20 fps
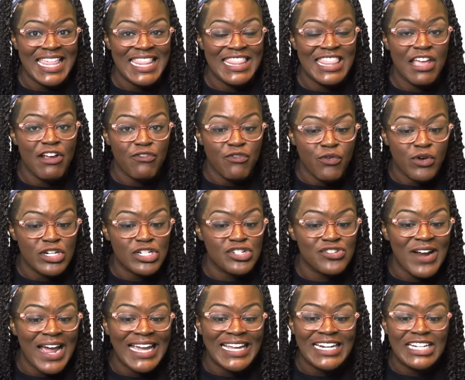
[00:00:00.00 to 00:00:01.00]
therefore
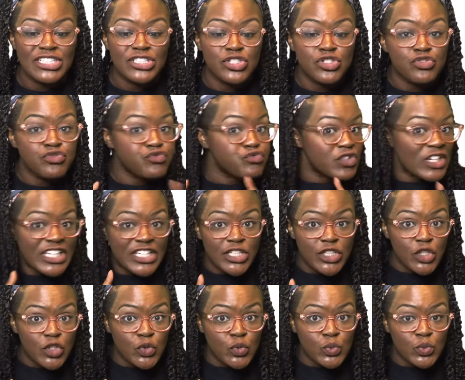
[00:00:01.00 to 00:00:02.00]
trying to trick
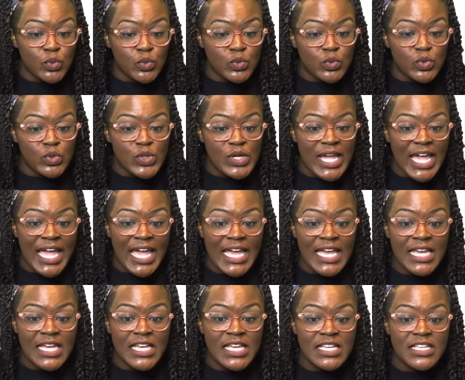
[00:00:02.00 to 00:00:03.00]
you,
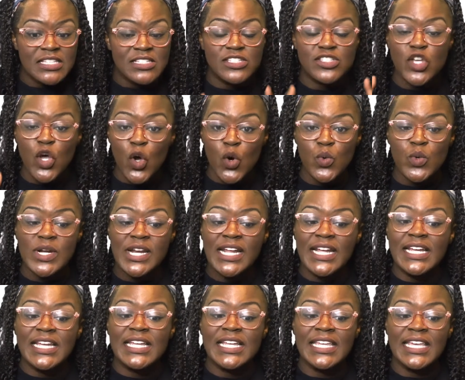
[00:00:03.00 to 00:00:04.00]
okay? Don't
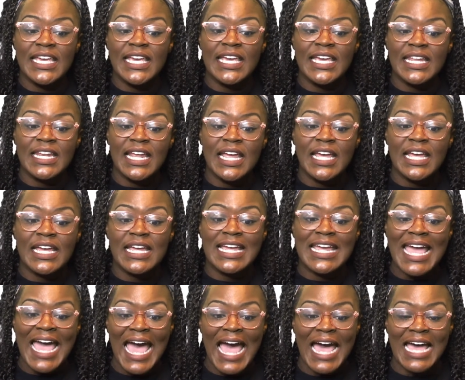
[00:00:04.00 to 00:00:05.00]
get
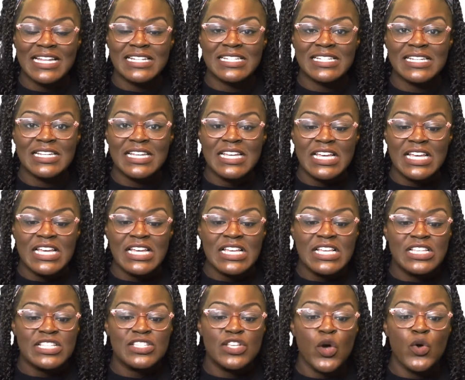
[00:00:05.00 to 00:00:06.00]
got.
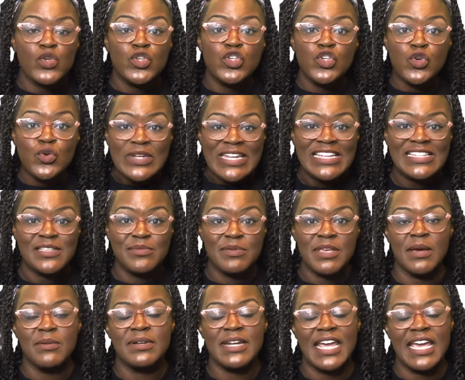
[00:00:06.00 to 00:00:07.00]
So you need to
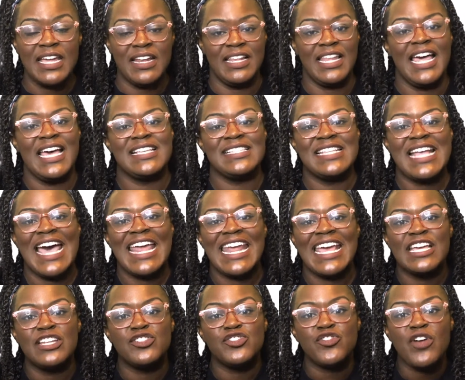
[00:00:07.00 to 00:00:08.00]
be able to analyze data
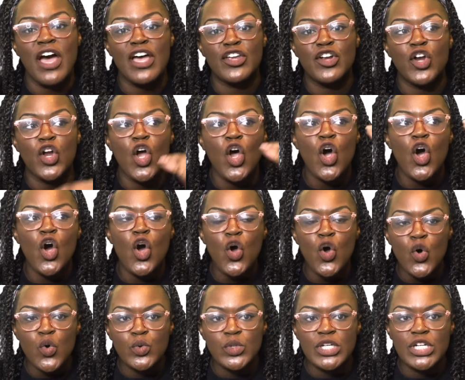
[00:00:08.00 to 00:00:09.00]
and draw your
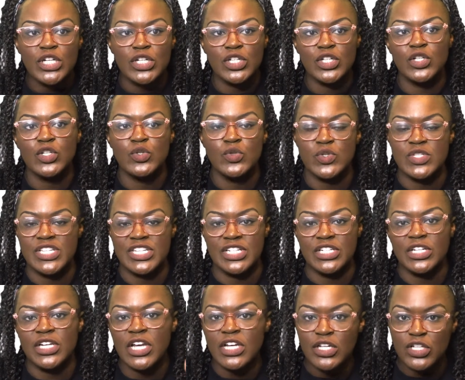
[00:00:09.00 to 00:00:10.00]
own
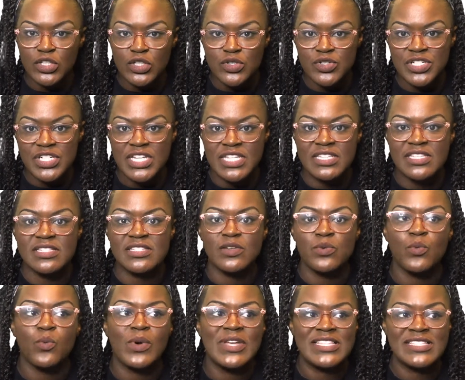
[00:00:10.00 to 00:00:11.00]
conclusions to
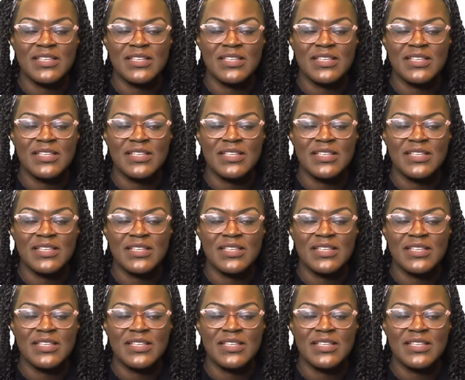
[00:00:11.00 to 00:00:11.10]
when